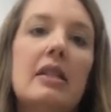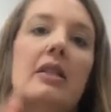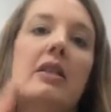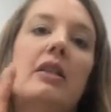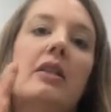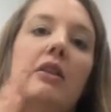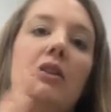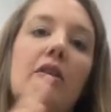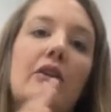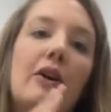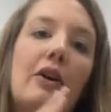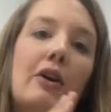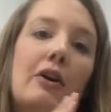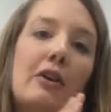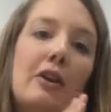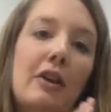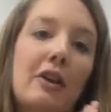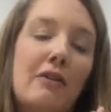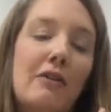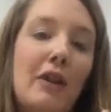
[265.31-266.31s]
and then they'll
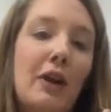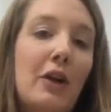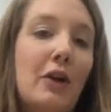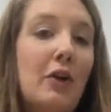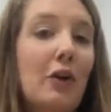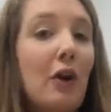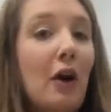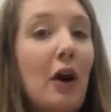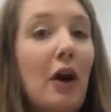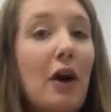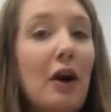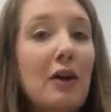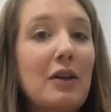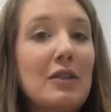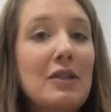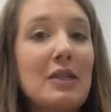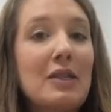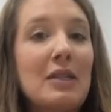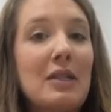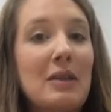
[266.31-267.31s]
learn that if they
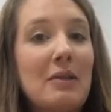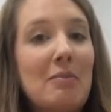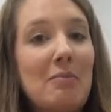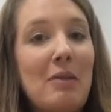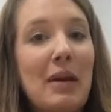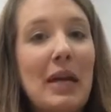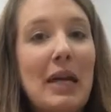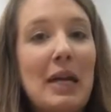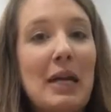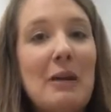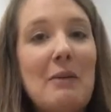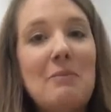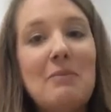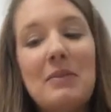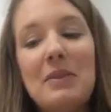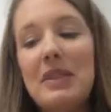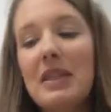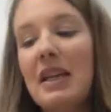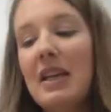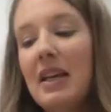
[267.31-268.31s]
cross
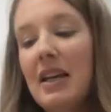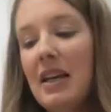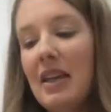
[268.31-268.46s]
beams